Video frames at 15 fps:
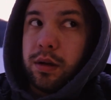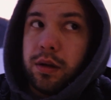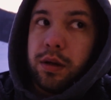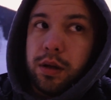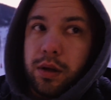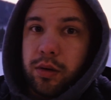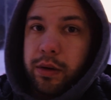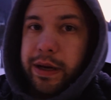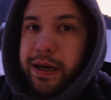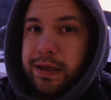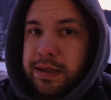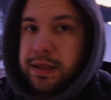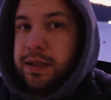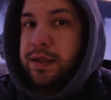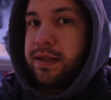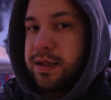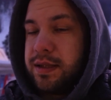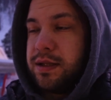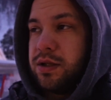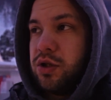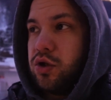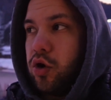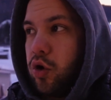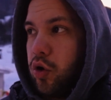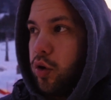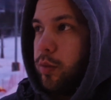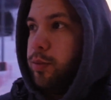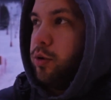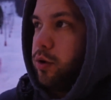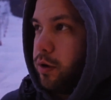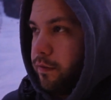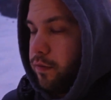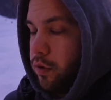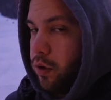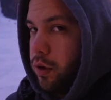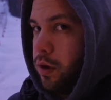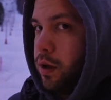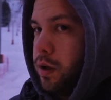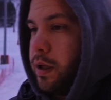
Yo guys, it's so beautiful.